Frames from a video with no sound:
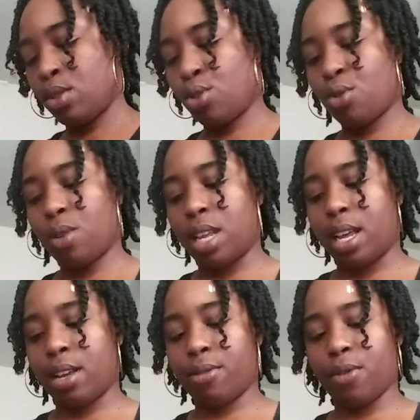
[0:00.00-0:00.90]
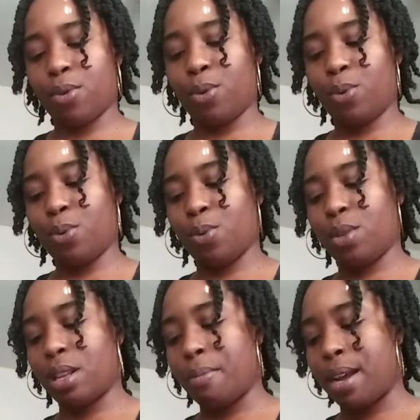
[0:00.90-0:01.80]
True love. Ooh,
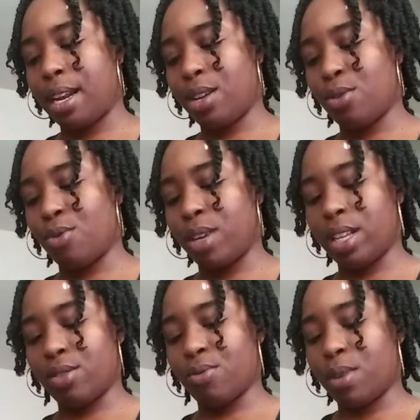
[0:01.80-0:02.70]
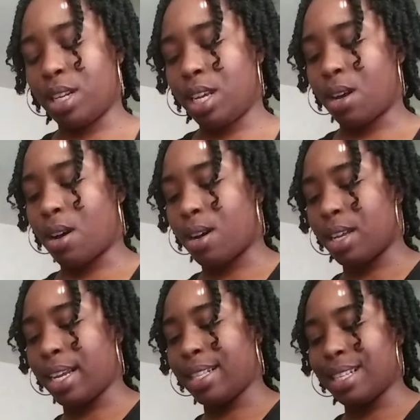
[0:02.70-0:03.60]
somebody who is really all
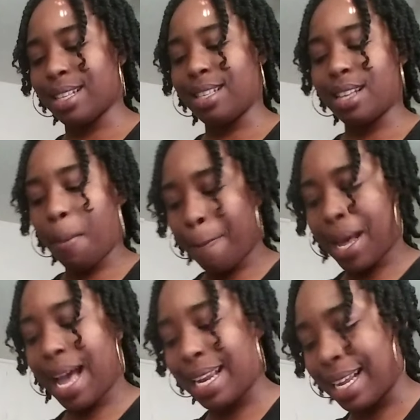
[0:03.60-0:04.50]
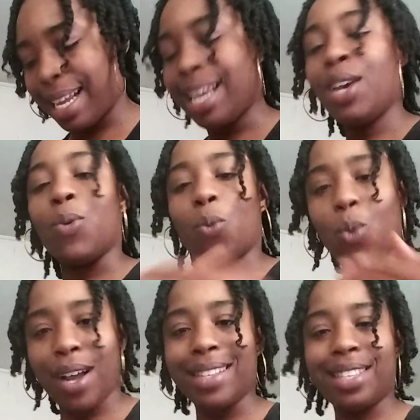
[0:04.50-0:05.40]
into somebody
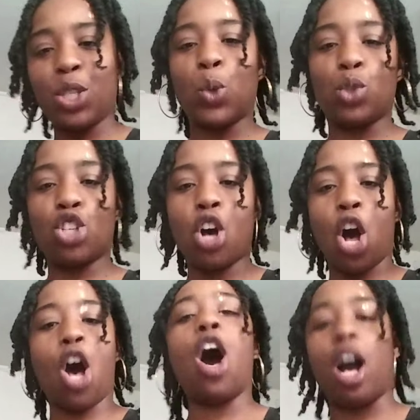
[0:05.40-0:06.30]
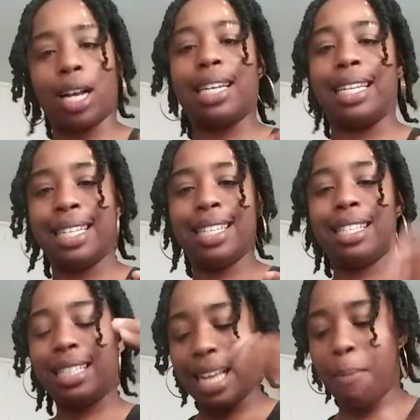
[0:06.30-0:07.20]
wants to talk.
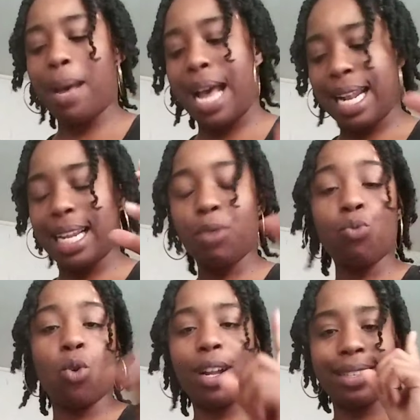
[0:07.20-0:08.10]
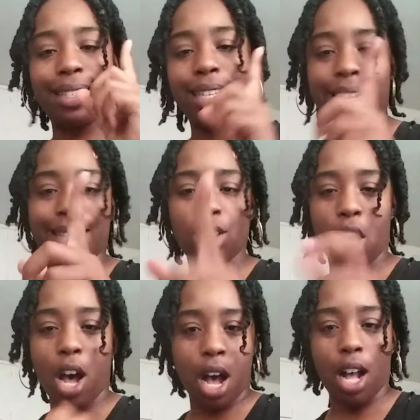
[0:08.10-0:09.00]
Somebody wants to
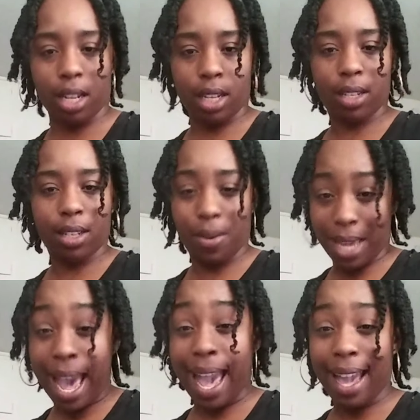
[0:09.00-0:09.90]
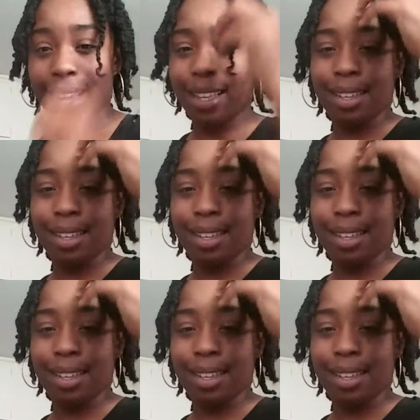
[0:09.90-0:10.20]
talk. Okay?